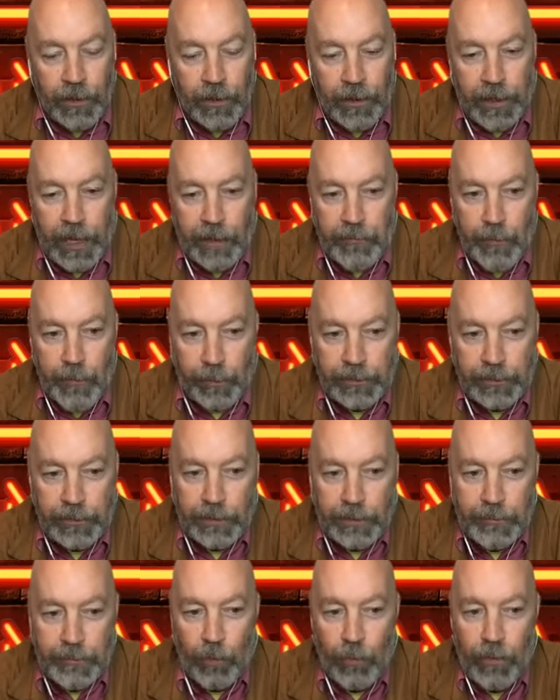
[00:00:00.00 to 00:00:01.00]
And we want to
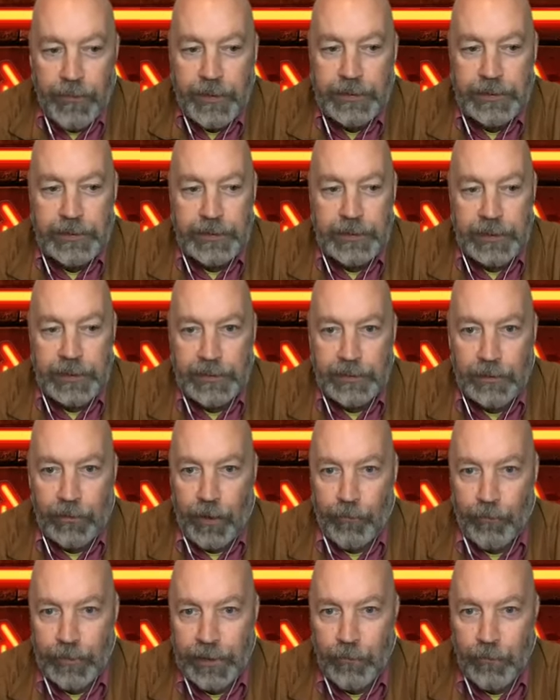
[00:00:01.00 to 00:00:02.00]
talk about what this thing is and,
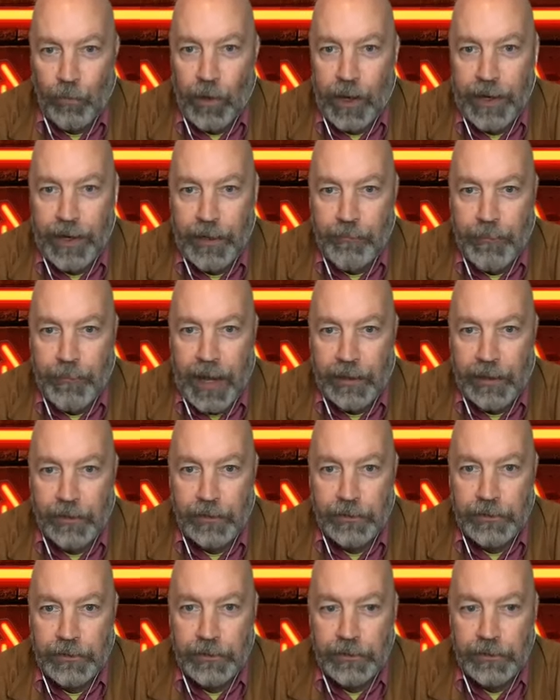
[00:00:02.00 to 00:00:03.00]
and really why it
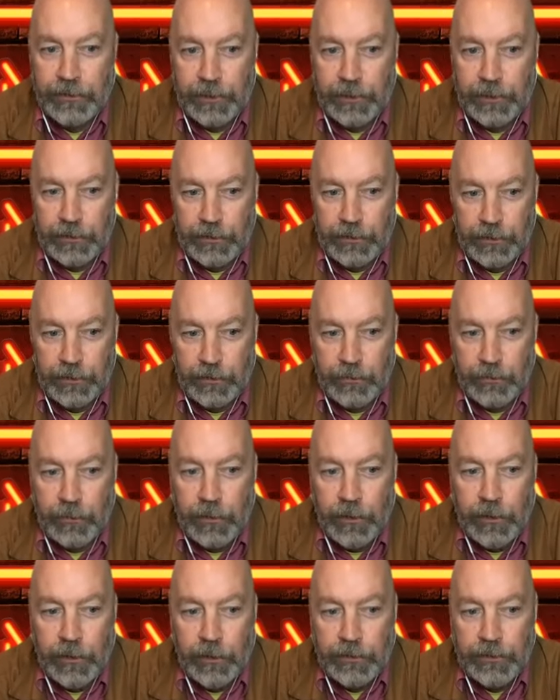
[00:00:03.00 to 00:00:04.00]
matters to you.
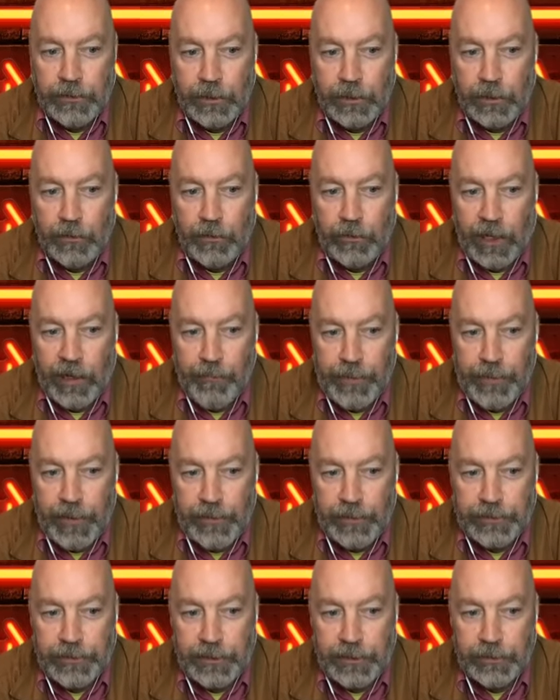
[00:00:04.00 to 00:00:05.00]
So I've been in
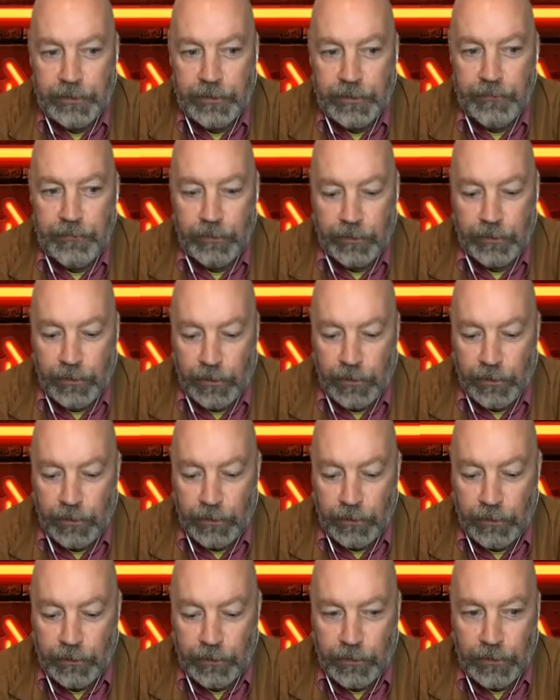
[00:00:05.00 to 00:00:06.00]
this industry for a
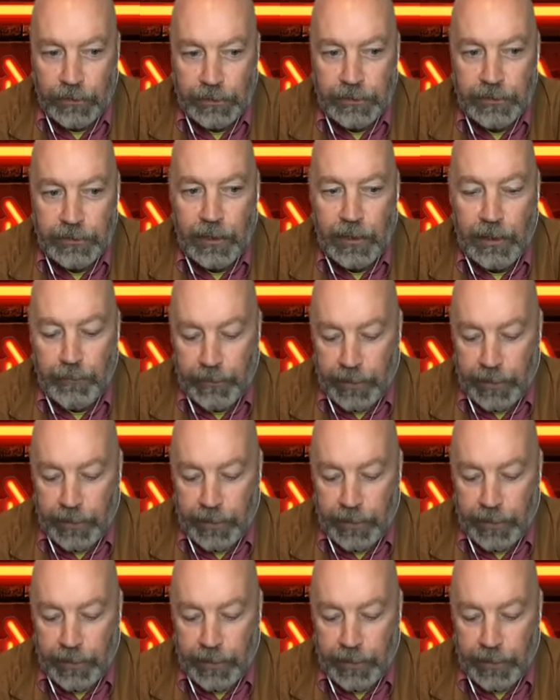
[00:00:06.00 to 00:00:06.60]
long, long time